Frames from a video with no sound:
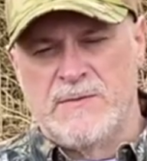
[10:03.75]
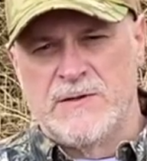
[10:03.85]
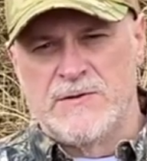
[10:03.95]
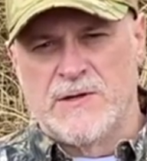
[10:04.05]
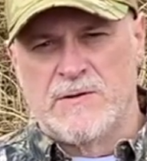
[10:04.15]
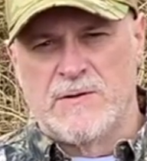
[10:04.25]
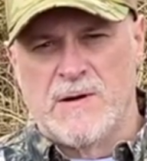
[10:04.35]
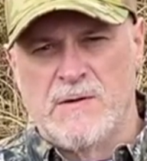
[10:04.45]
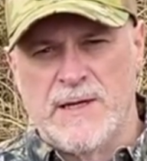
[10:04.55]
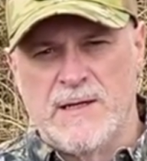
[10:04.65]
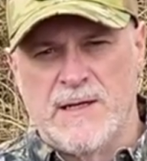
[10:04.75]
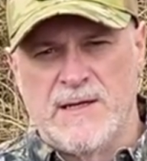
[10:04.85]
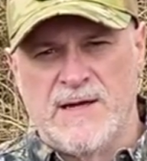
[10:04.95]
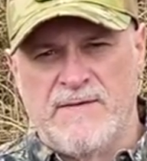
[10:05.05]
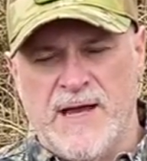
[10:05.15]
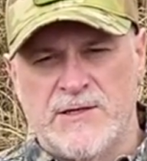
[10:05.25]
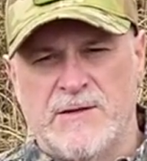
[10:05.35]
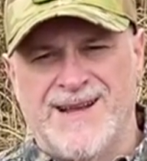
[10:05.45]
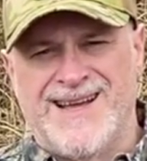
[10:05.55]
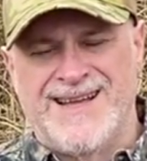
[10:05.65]
Those are growing and have
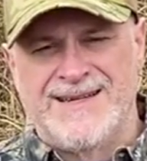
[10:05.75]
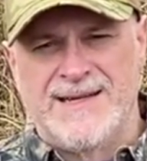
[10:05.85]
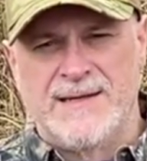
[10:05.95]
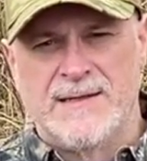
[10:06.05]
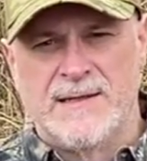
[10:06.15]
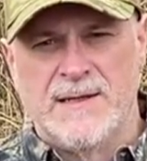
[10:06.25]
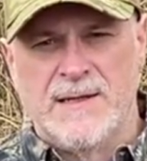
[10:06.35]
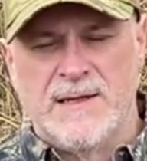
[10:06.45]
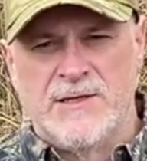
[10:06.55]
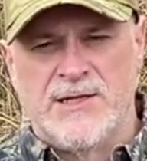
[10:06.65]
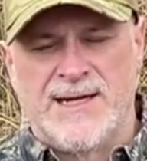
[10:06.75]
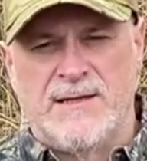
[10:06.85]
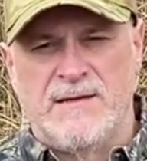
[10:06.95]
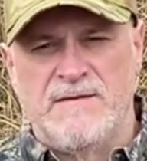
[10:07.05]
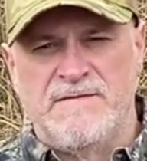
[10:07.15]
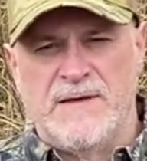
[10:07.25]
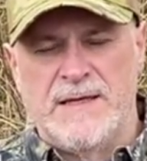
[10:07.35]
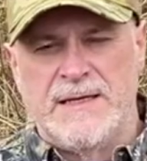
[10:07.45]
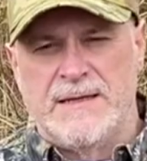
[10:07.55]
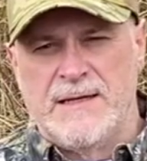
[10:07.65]
extra content. Check out the
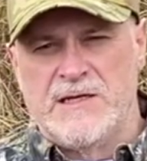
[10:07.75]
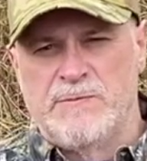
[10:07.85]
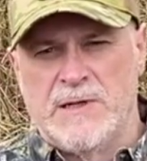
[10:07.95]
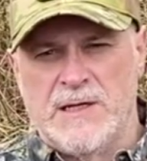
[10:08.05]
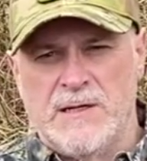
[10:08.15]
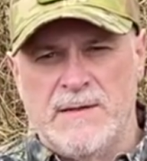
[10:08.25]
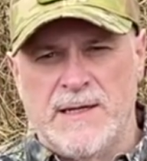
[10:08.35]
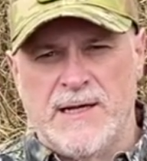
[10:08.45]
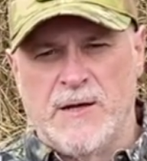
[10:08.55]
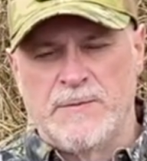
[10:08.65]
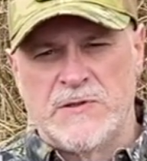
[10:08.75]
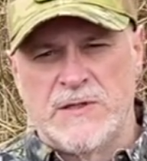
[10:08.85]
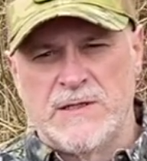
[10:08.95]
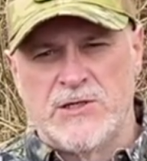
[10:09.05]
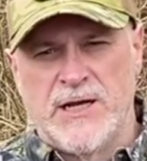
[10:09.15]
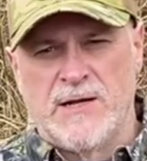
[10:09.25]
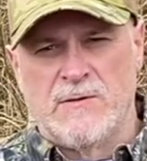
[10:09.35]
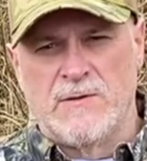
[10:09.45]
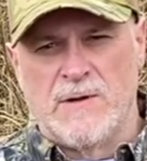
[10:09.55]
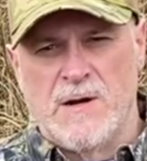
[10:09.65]
affiliate links below. That helps the channel
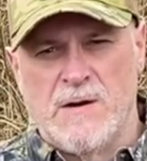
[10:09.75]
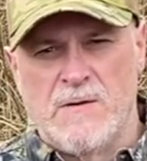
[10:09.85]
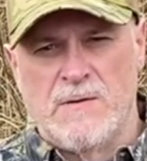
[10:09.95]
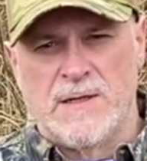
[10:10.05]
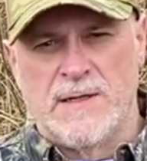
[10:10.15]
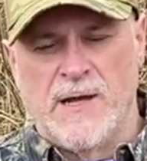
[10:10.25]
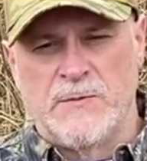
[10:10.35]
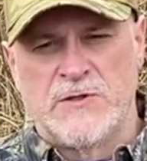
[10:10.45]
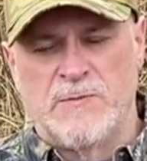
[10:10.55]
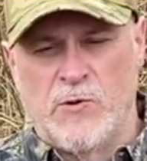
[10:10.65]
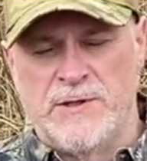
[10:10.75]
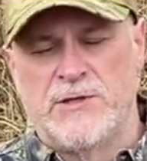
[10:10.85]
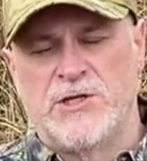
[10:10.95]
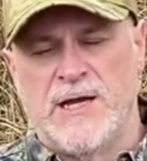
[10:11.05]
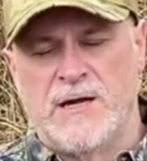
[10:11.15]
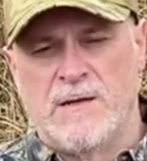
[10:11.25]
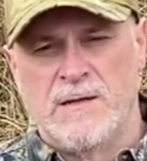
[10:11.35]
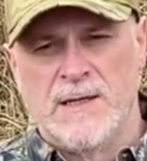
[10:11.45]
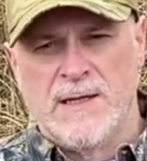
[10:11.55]
grow and helps support the channel.